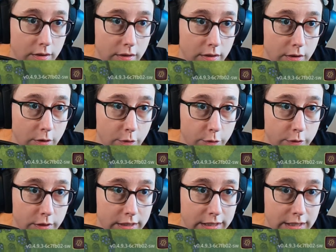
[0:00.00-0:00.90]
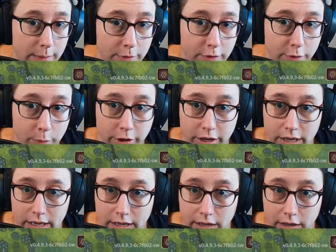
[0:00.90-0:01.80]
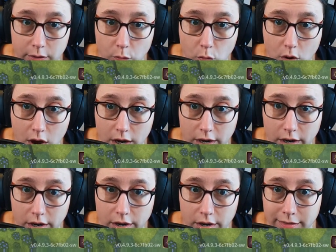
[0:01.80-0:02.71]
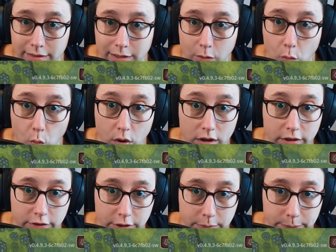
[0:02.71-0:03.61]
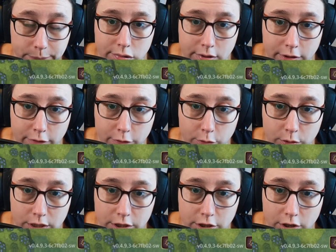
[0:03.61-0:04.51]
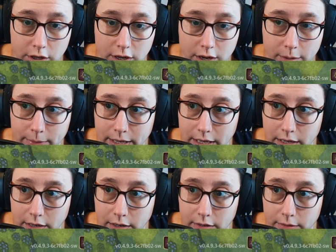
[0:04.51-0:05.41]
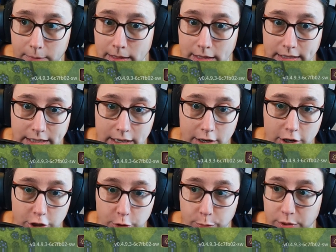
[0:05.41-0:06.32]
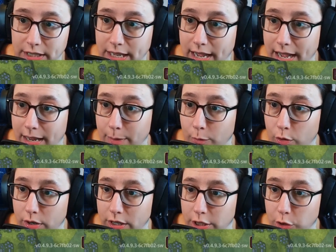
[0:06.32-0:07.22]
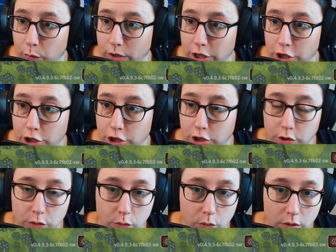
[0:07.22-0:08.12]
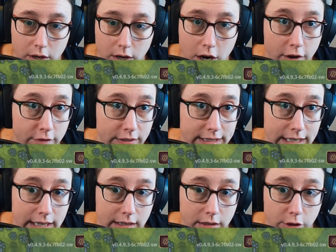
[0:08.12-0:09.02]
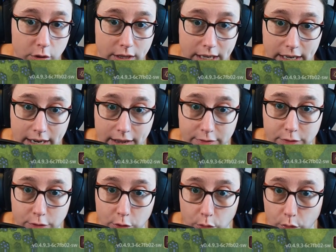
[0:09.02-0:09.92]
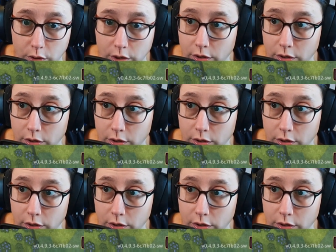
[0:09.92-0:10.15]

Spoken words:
Hopefully some of them are getting water. One of them. The food is starting to come in. It's at 100%. I am going to switch to harvesting so they can have food.